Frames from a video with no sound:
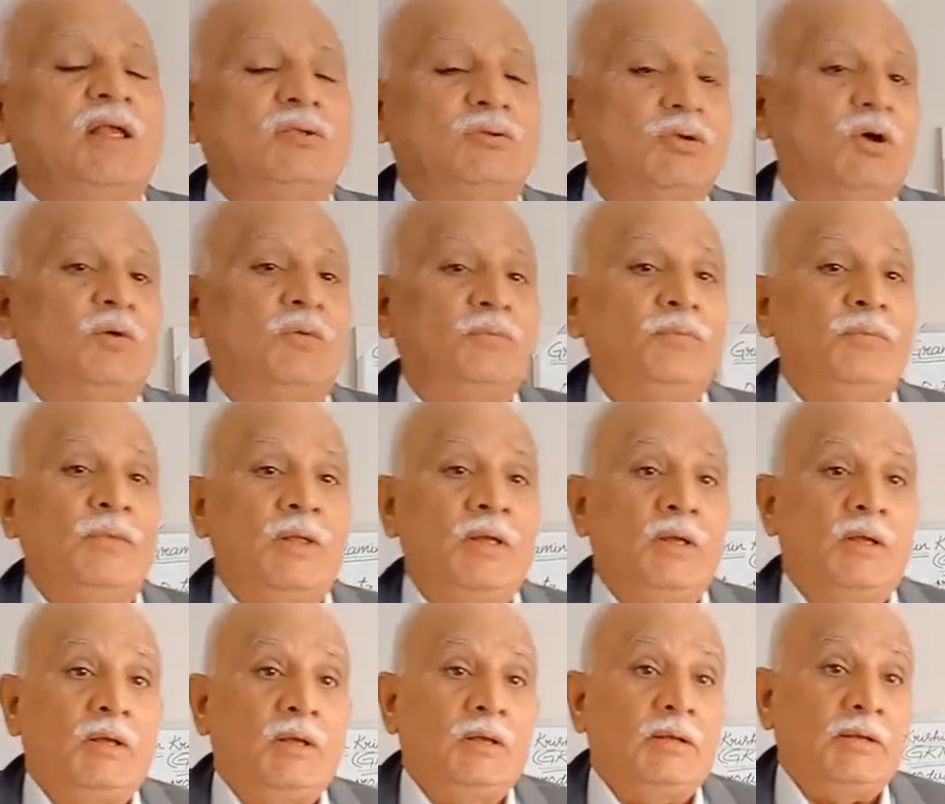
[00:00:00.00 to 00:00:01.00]
So,
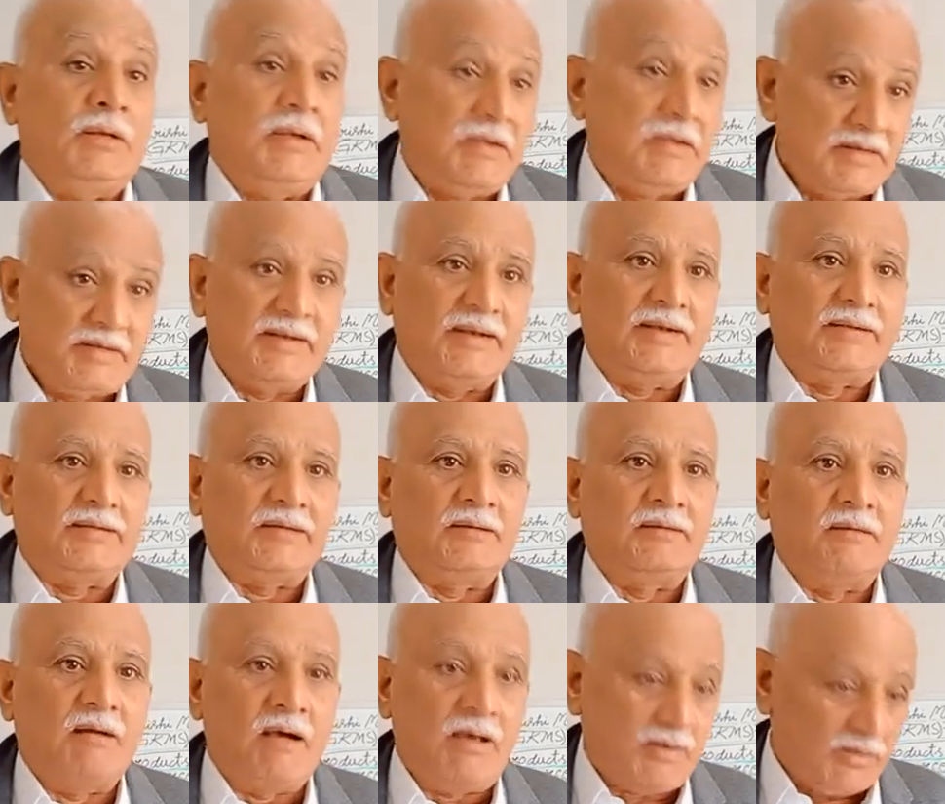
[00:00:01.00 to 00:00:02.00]

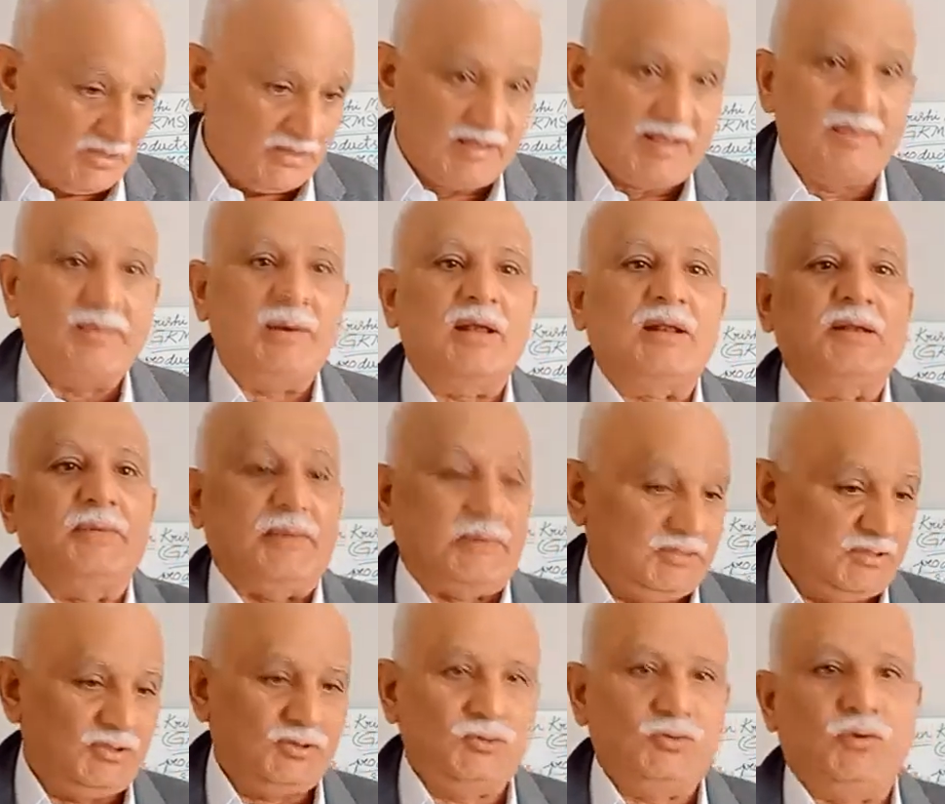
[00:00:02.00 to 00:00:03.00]
integration, or you can amalgamate
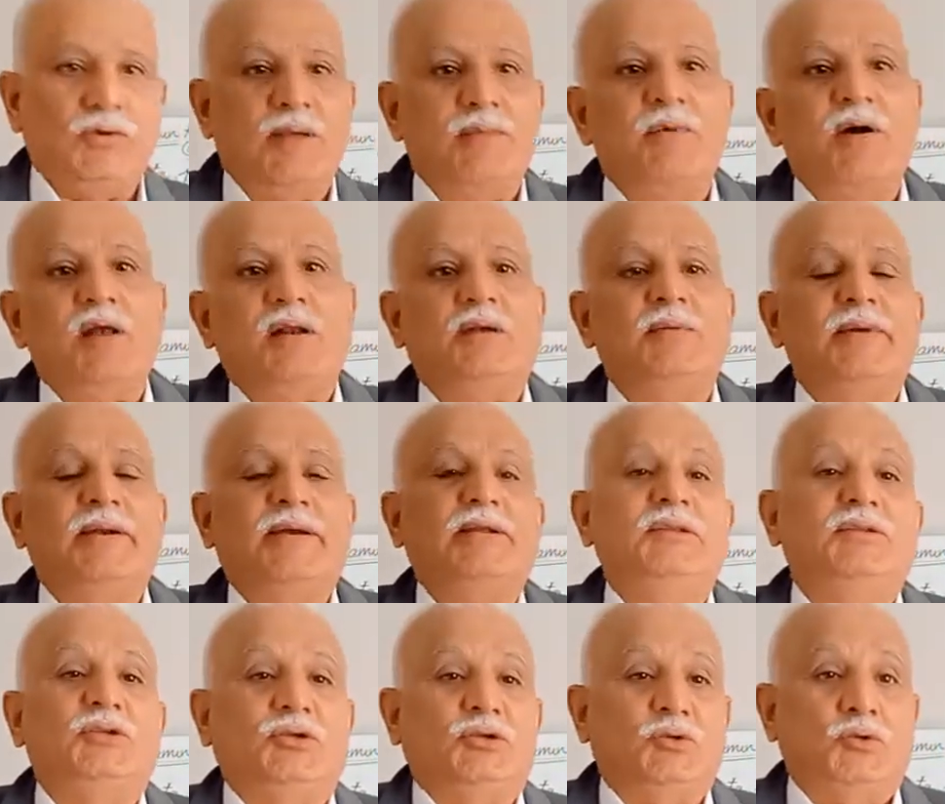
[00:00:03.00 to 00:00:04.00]

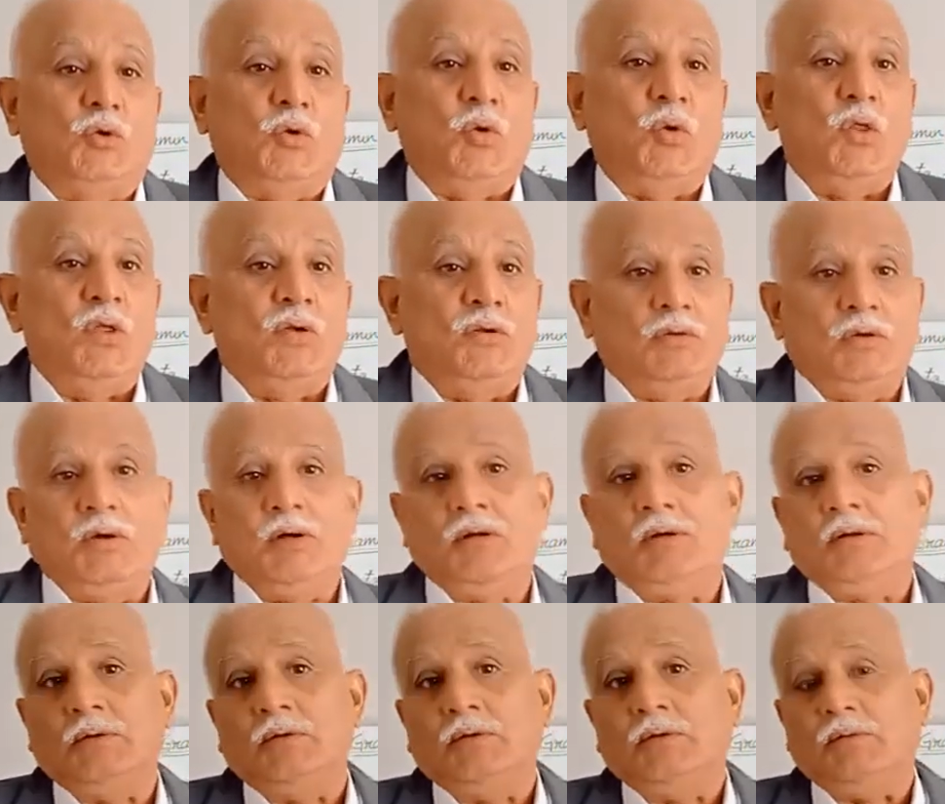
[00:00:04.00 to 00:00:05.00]
amalgamating these two,
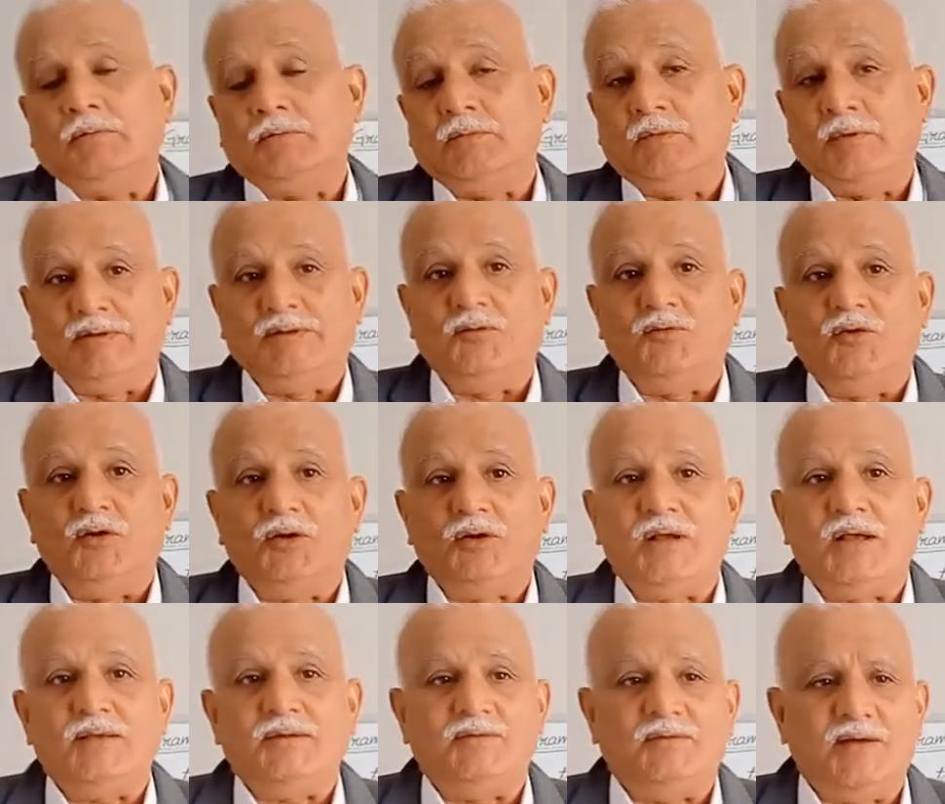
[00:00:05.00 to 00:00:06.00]
weather
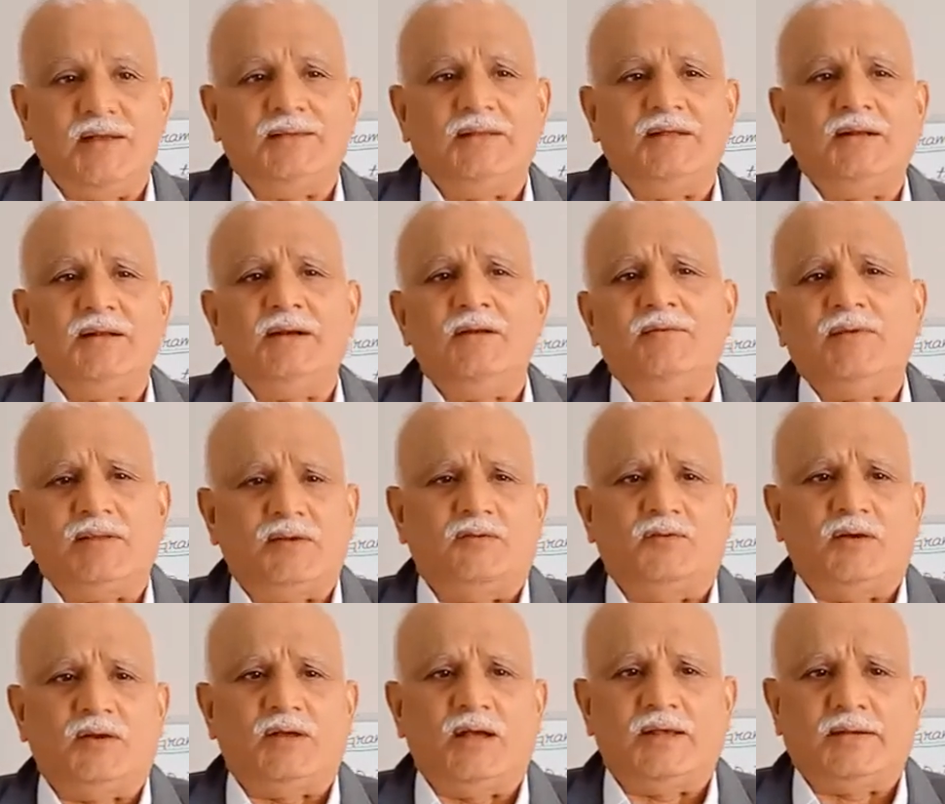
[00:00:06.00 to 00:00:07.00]
and weather
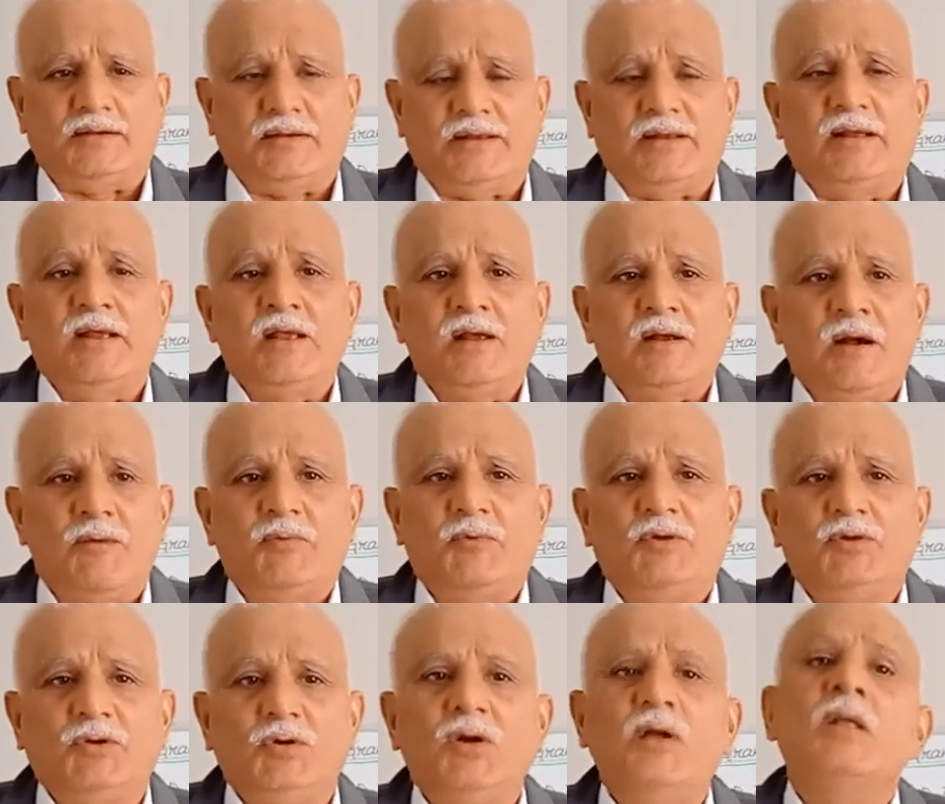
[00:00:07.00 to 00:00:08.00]
forecasting
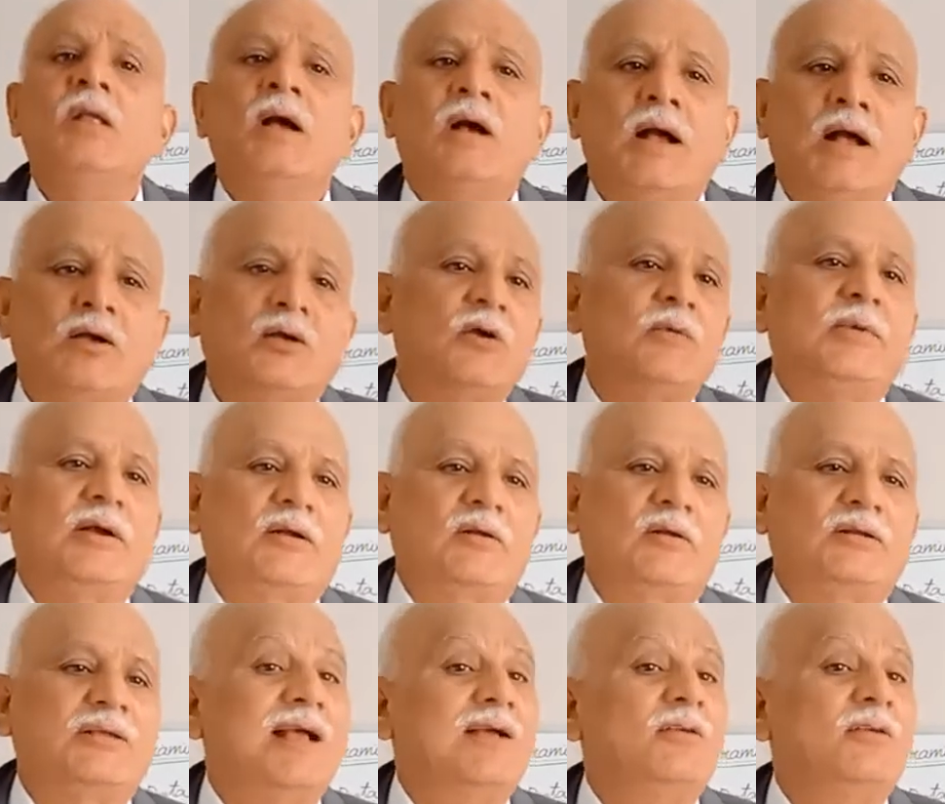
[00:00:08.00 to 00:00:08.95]
coupled to agrometeorology.